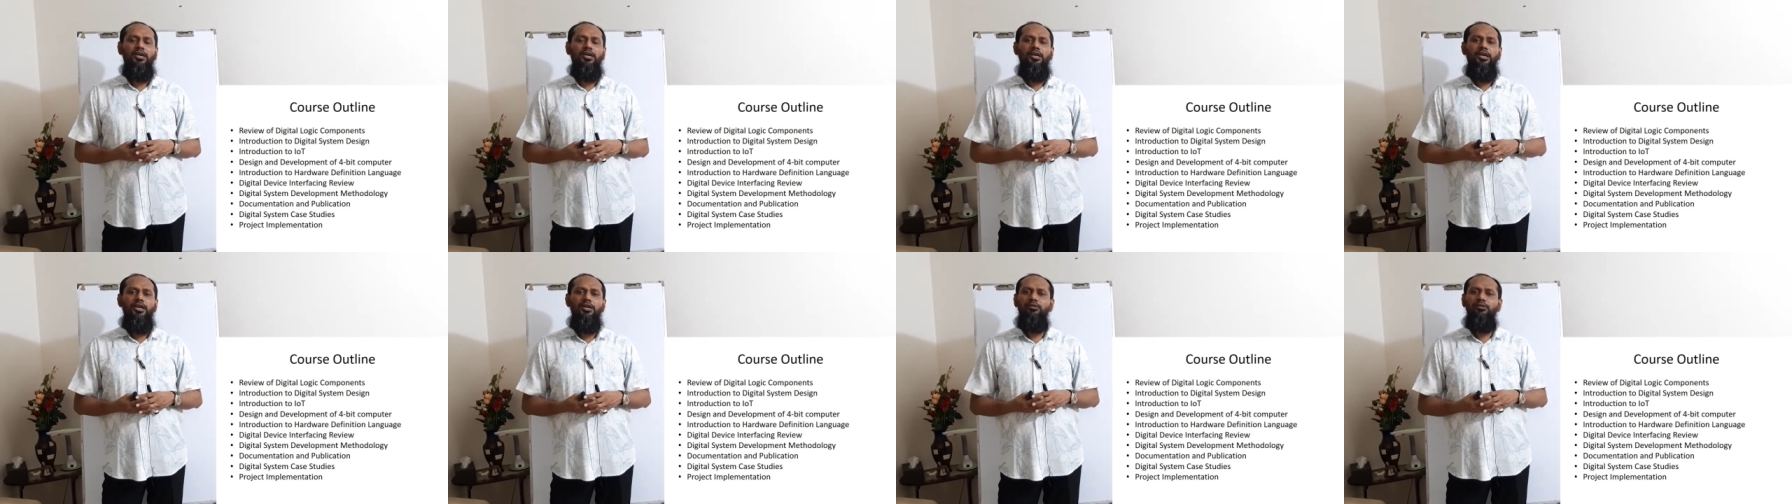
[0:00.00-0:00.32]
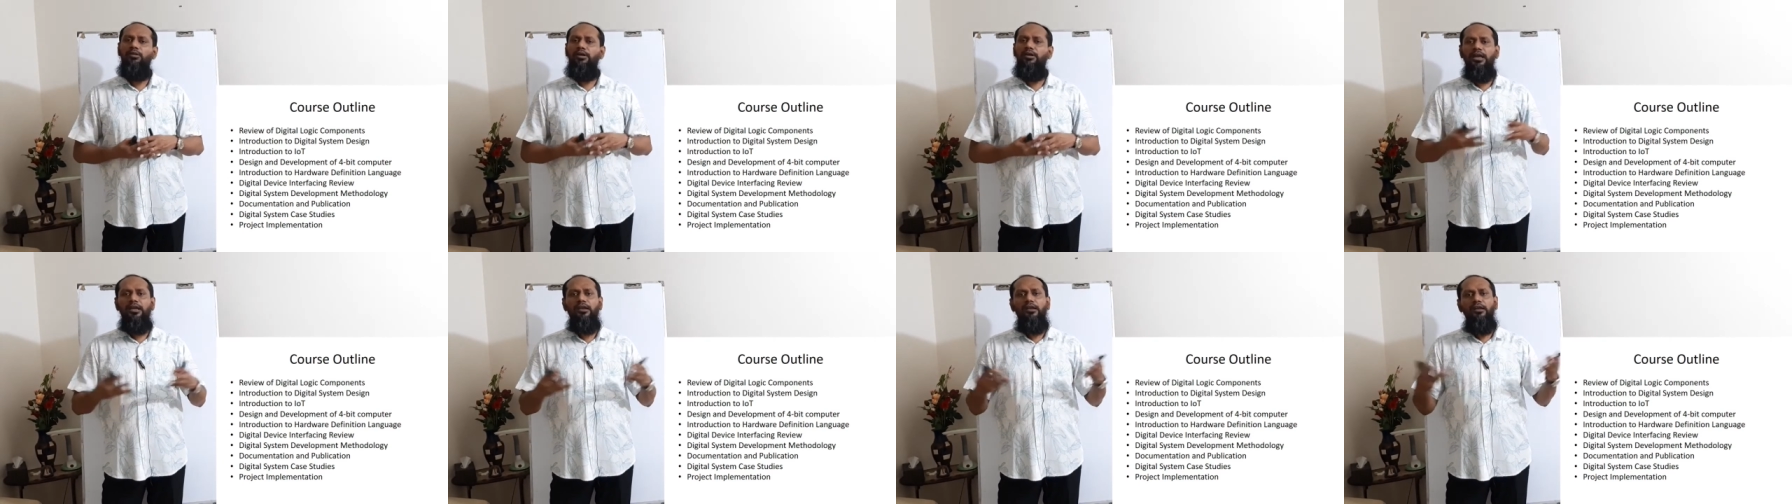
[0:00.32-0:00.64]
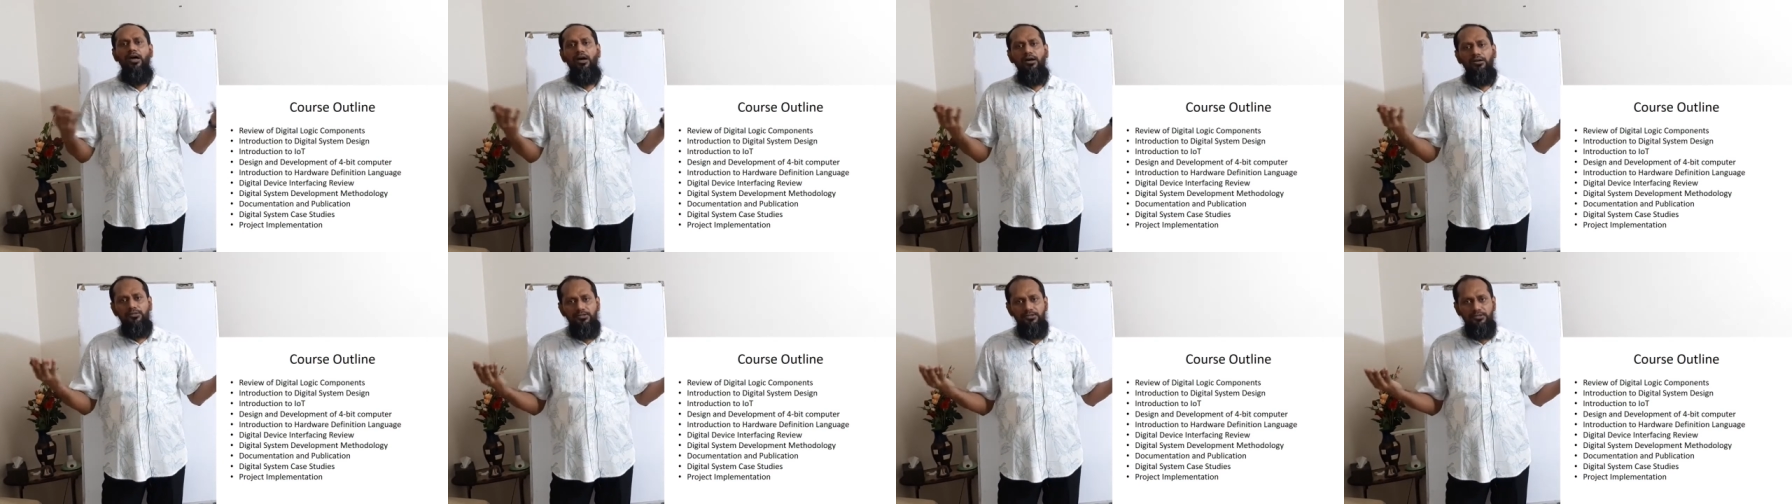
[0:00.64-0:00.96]
it will get
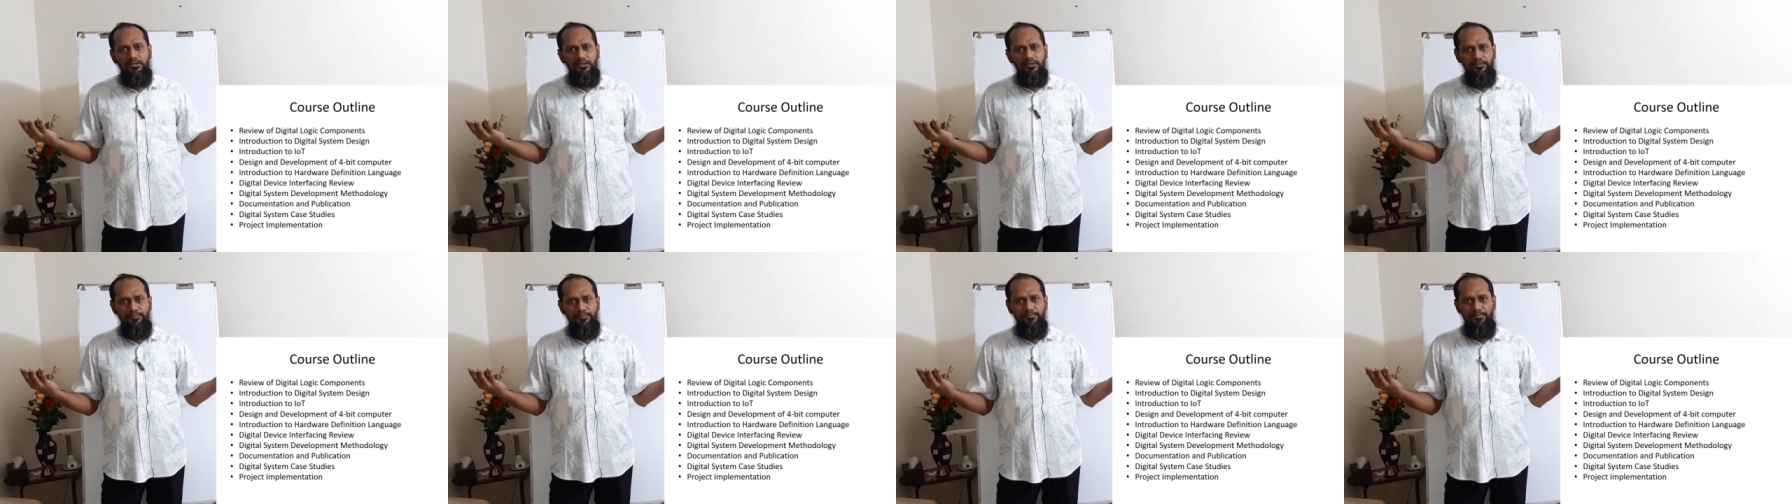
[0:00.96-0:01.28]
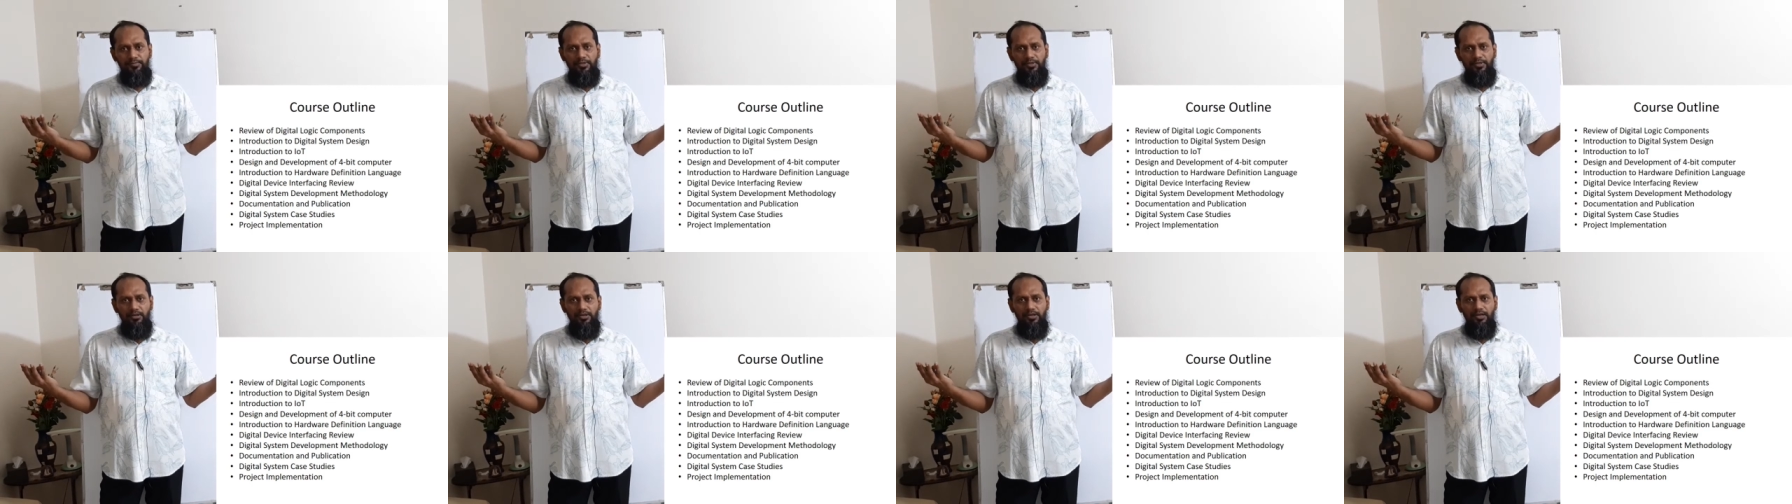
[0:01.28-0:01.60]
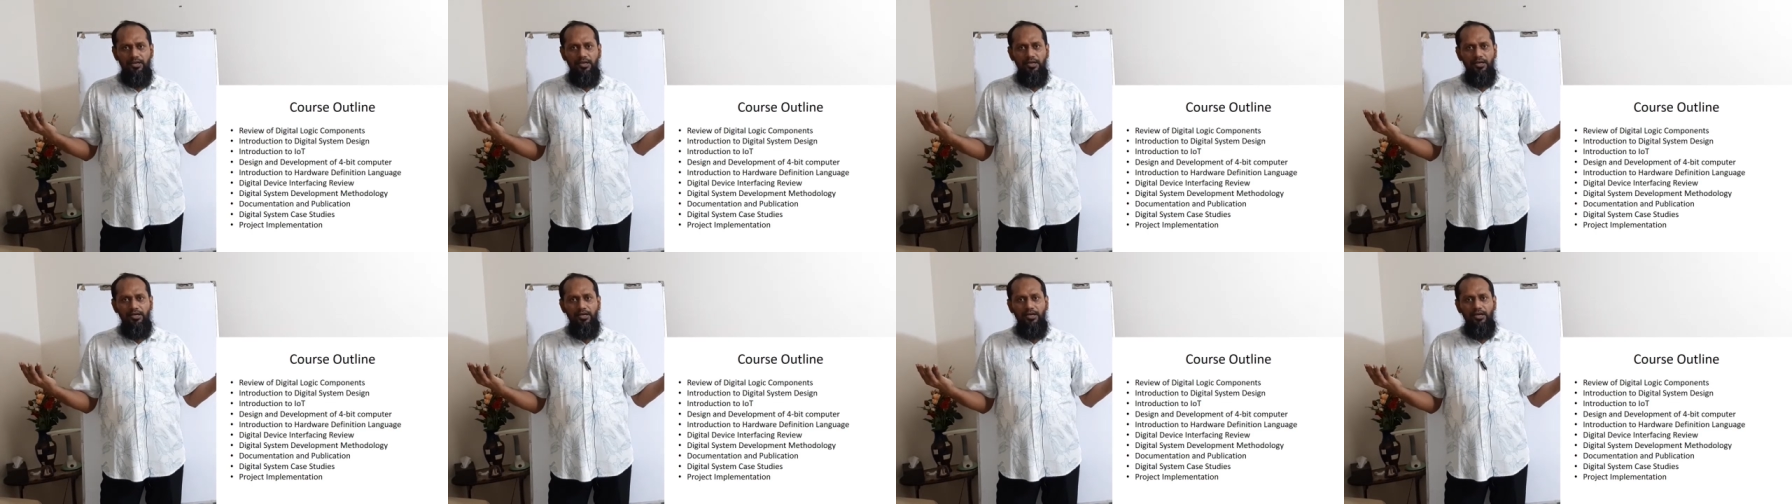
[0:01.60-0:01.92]
lost.
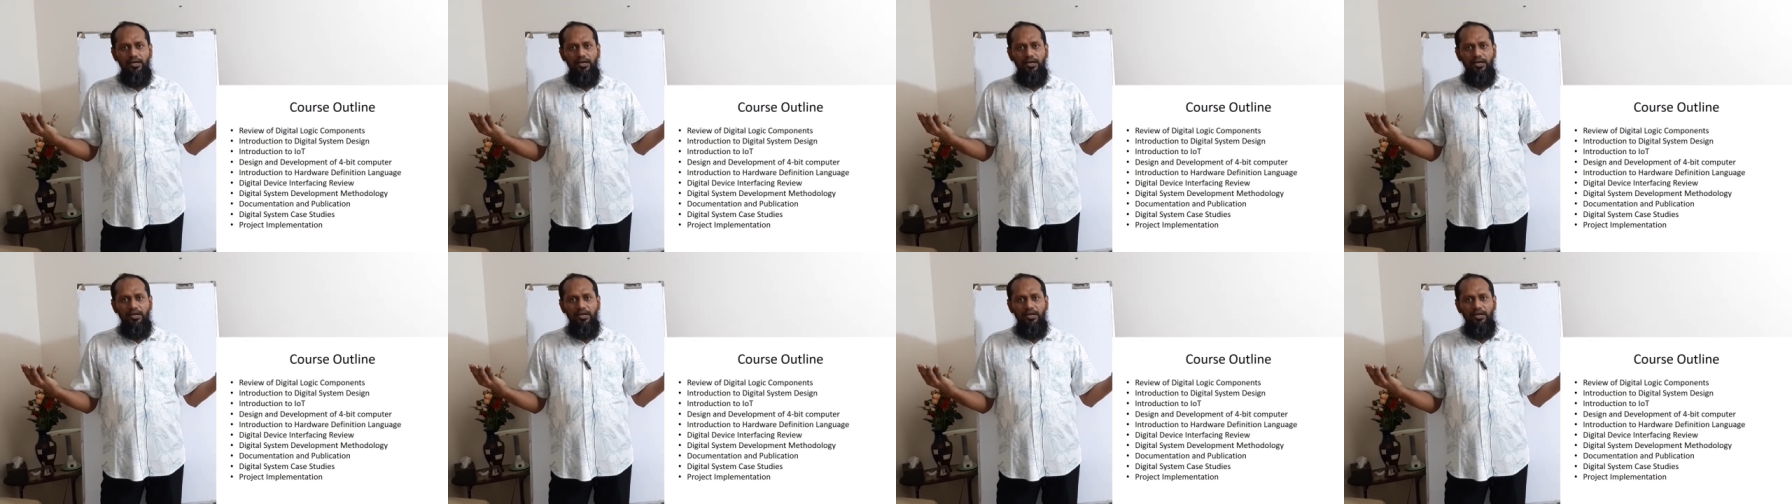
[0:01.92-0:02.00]
Okay,